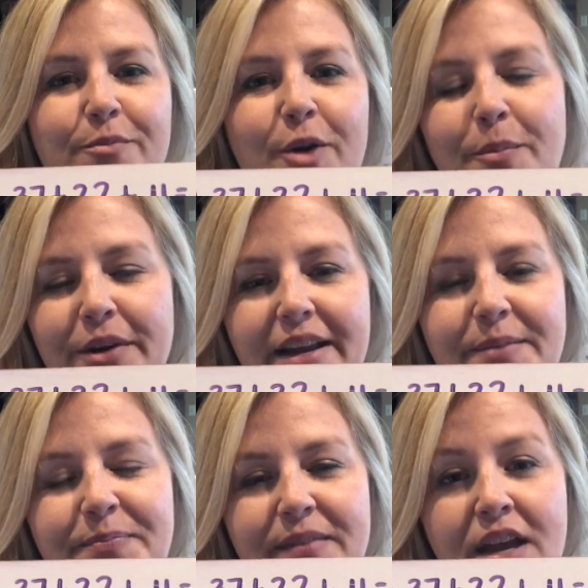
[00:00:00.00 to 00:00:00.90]
property.
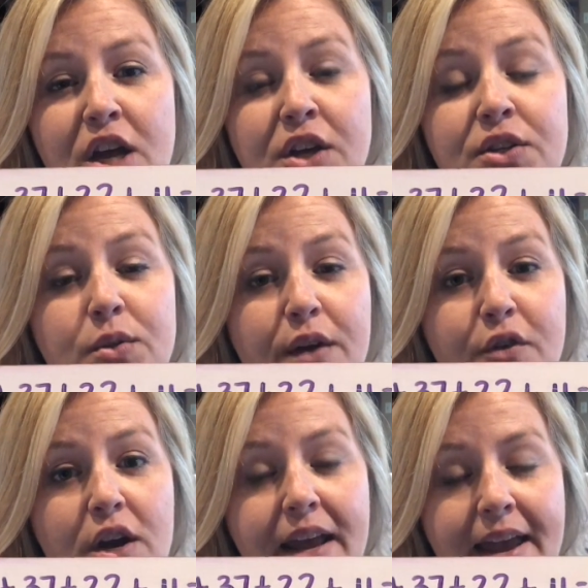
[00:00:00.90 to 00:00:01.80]
So I've
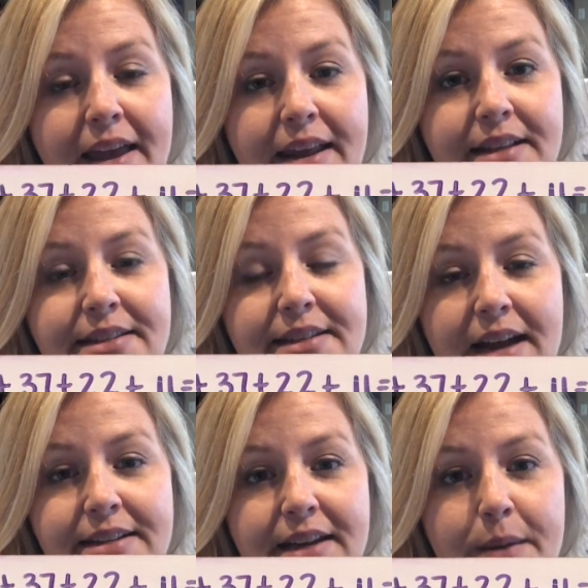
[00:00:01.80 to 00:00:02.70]
gone ahead and
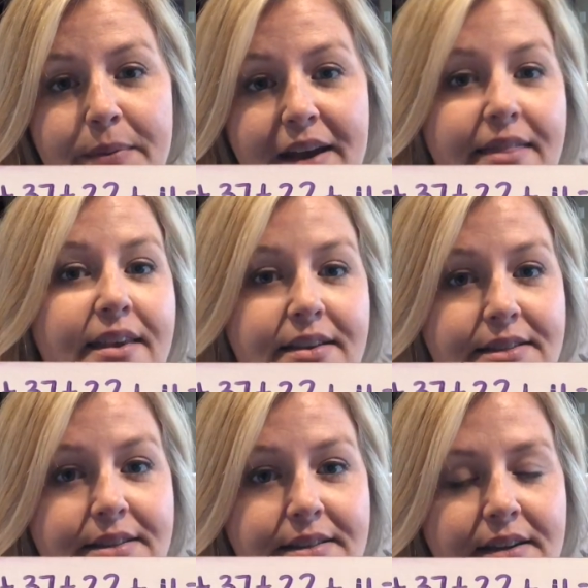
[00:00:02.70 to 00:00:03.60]
stacked it up like
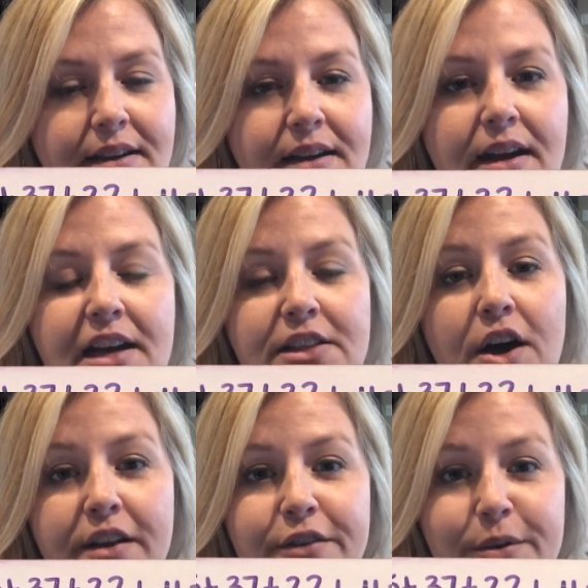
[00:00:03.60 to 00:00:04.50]
this. A lot
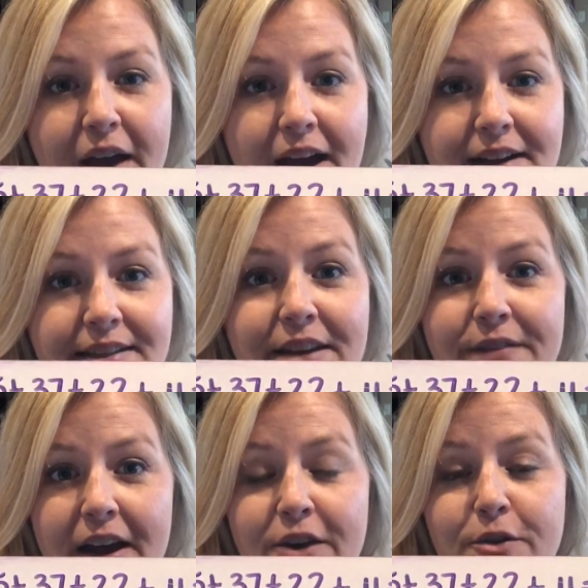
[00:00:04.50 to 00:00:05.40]
of you guys, if I
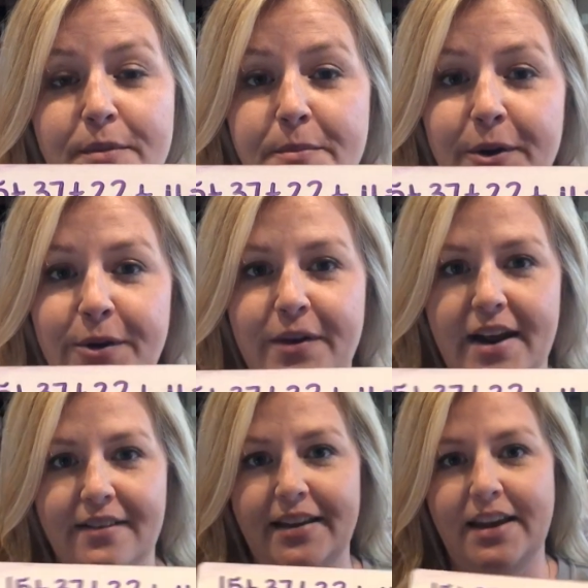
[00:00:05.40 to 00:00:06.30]
can remember
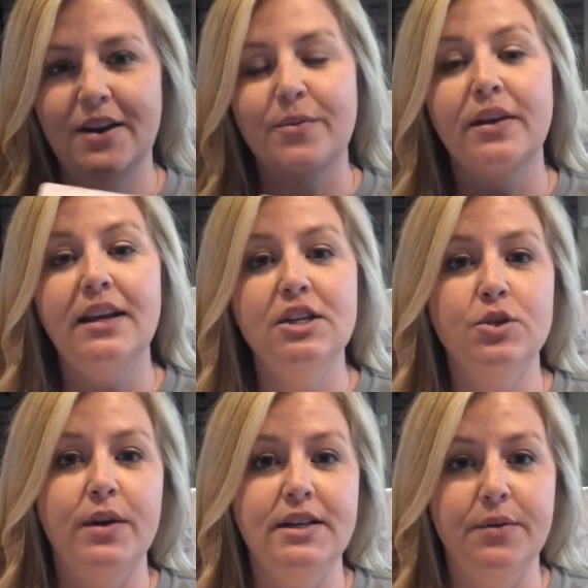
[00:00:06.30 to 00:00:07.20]
correctly, really
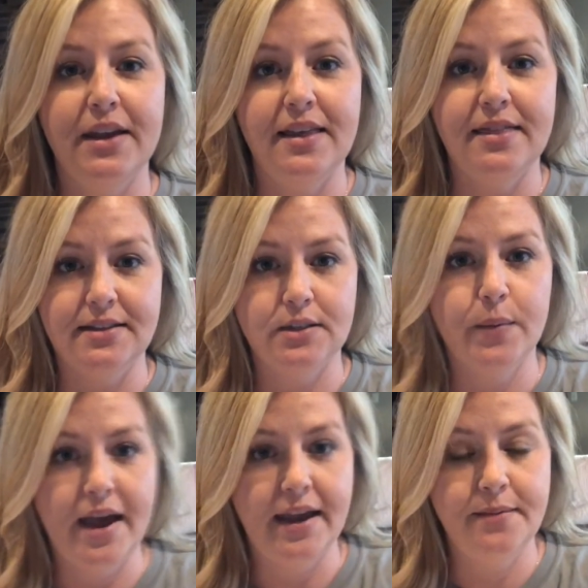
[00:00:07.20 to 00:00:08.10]
enjoy doing it this
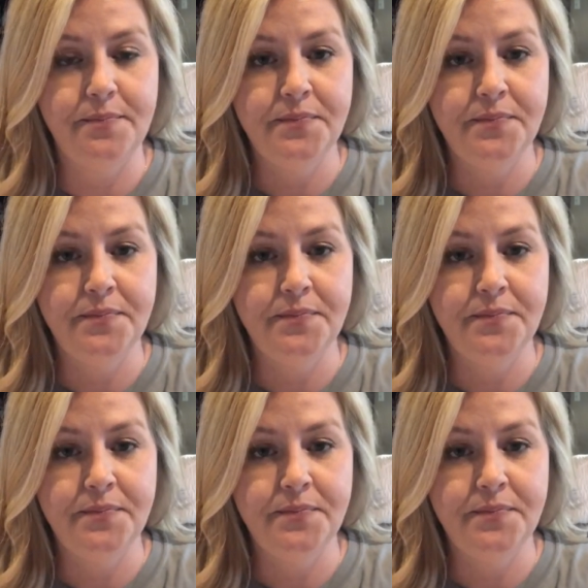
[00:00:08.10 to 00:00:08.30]
way.